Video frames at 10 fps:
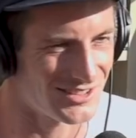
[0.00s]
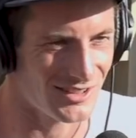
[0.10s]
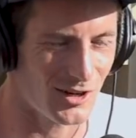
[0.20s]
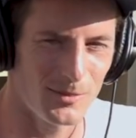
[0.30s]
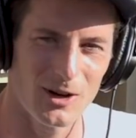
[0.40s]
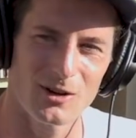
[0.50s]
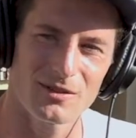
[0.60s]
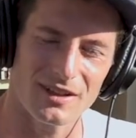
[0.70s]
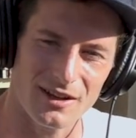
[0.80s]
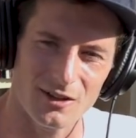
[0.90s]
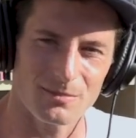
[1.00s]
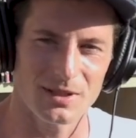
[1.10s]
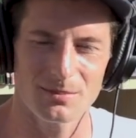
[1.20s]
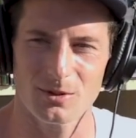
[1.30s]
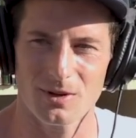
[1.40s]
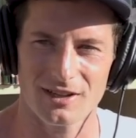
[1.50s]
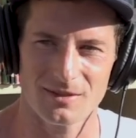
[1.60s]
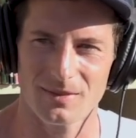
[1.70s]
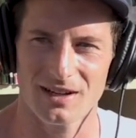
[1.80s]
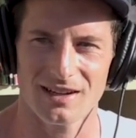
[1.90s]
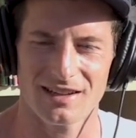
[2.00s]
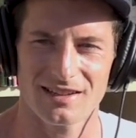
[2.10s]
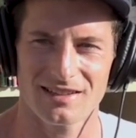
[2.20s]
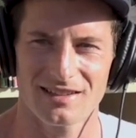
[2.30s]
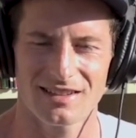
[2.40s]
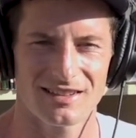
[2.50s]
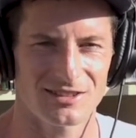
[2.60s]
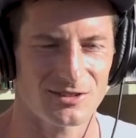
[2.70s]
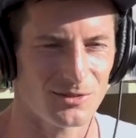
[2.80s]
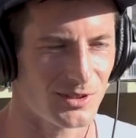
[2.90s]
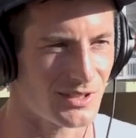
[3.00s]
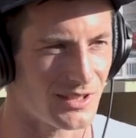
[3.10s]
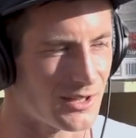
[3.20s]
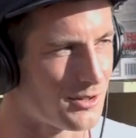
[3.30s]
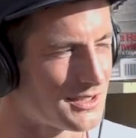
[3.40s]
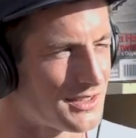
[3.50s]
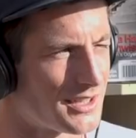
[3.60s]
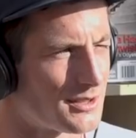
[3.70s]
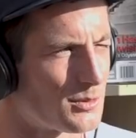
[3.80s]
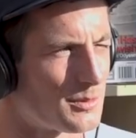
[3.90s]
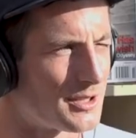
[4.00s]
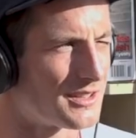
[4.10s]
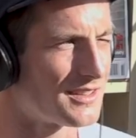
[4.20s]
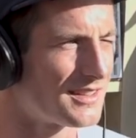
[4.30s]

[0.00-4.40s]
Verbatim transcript: the slow mo of like all the people walking by just really like resonated with me.